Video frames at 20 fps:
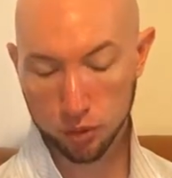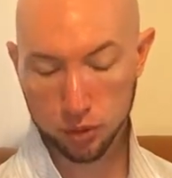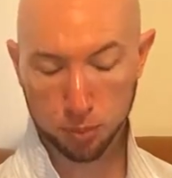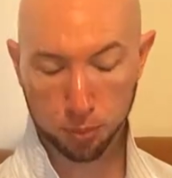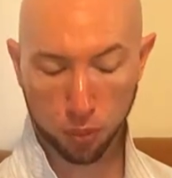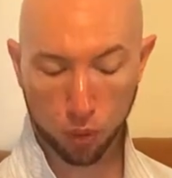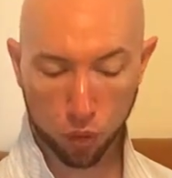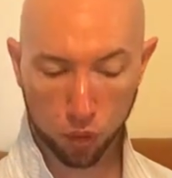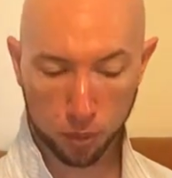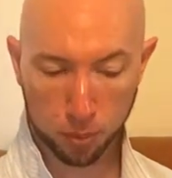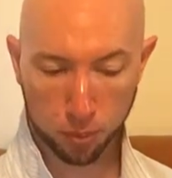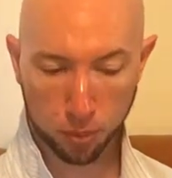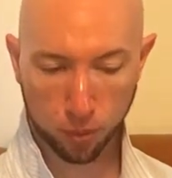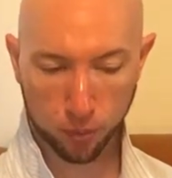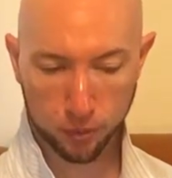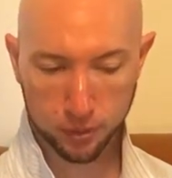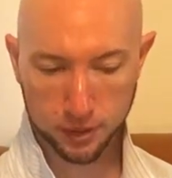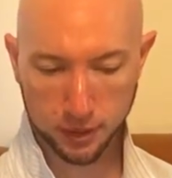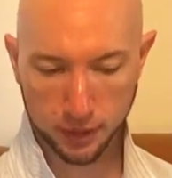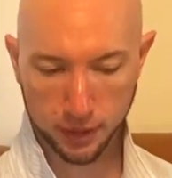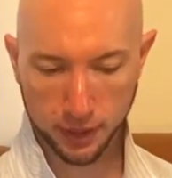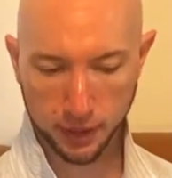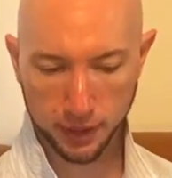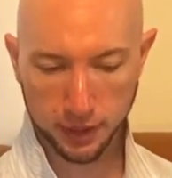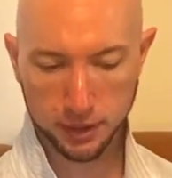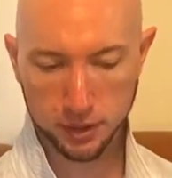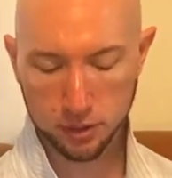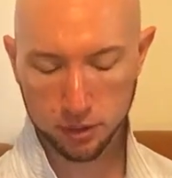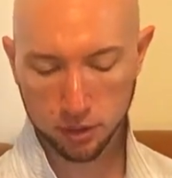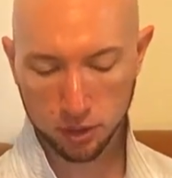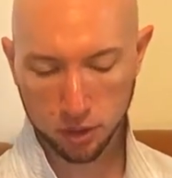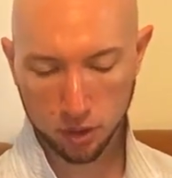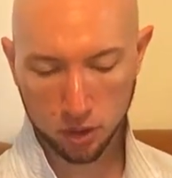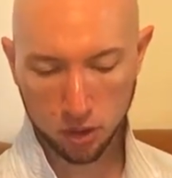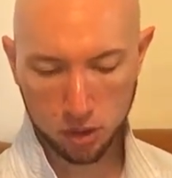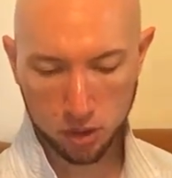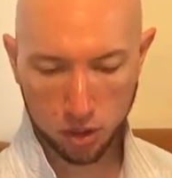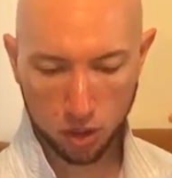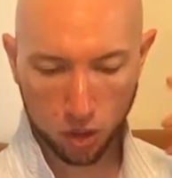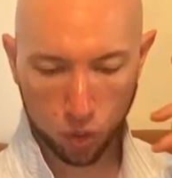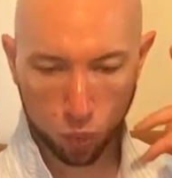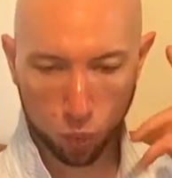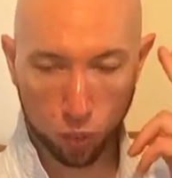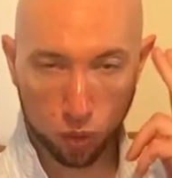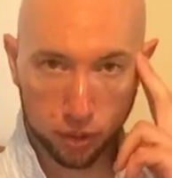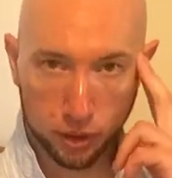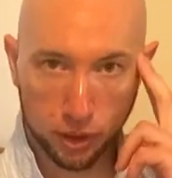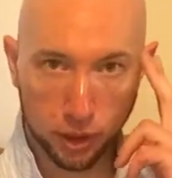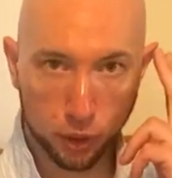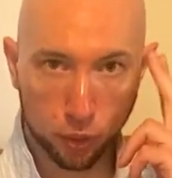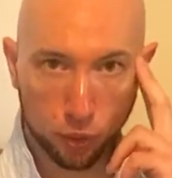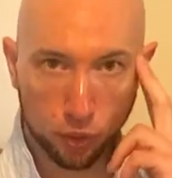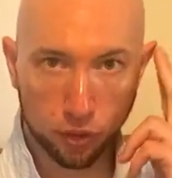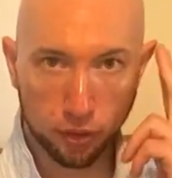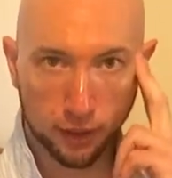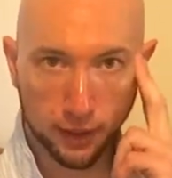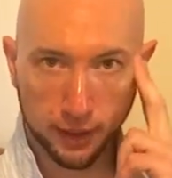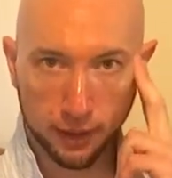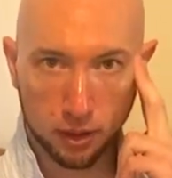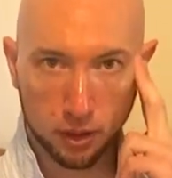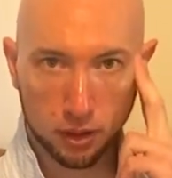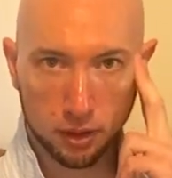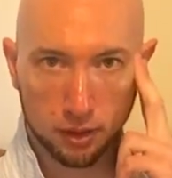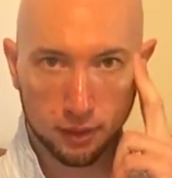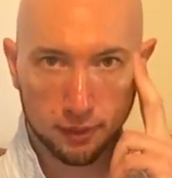more important is, what do you think